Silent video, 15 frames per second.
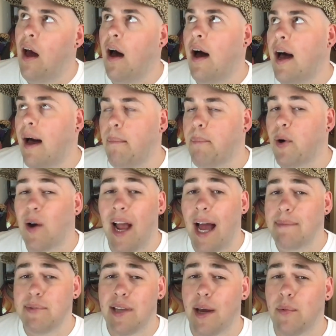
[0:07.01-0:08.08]

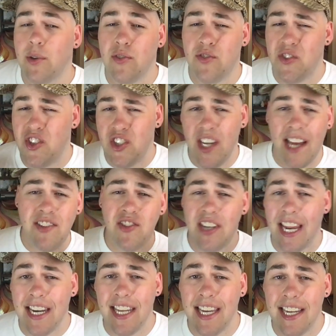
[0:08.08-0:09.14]
Perhaps I was
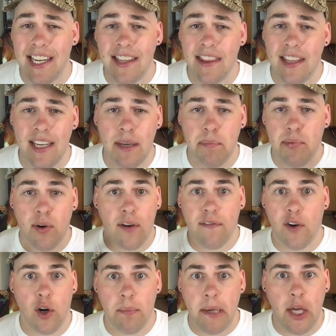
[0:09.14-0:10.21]
gestating in the
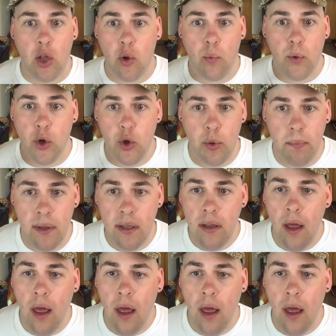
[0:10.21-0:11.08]
proverbial womb.